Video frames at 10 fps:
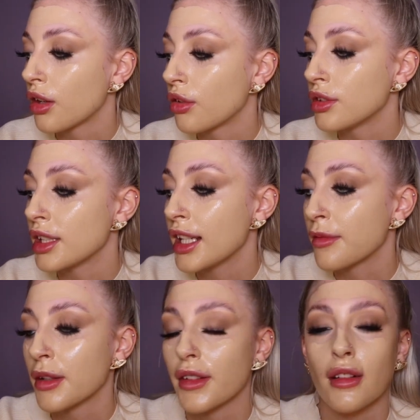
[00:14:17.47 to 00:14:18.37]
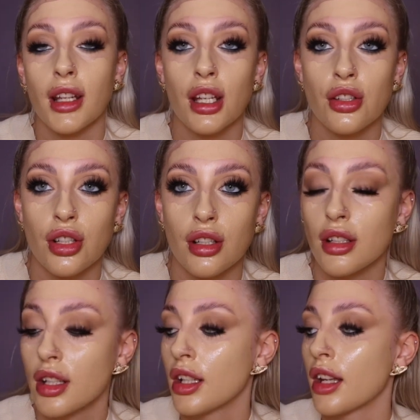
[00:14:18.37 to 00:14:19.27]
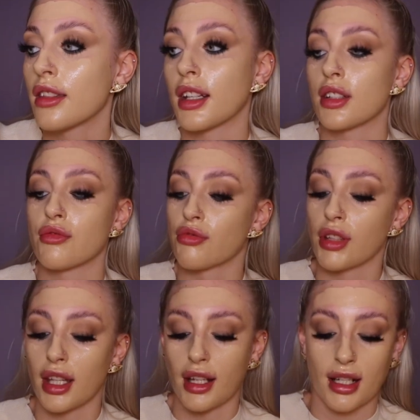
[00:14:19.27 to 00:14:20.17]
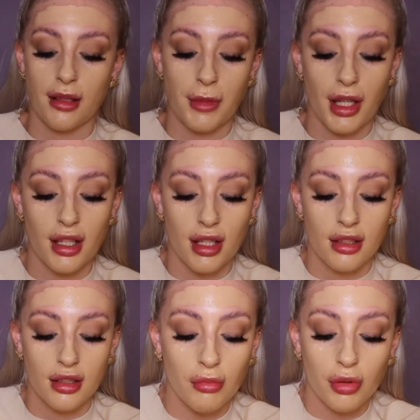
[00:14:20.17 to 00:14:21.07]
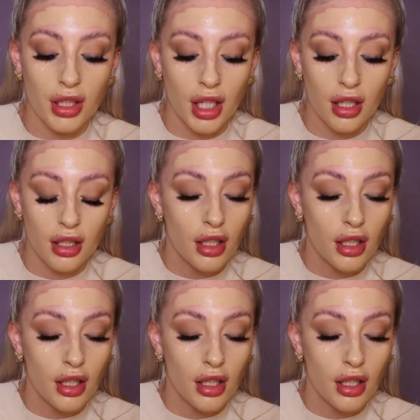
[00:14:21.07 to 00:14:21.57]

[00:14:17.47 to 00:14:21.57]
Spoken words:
underneath my foundation. That is a really nice base. But yeah,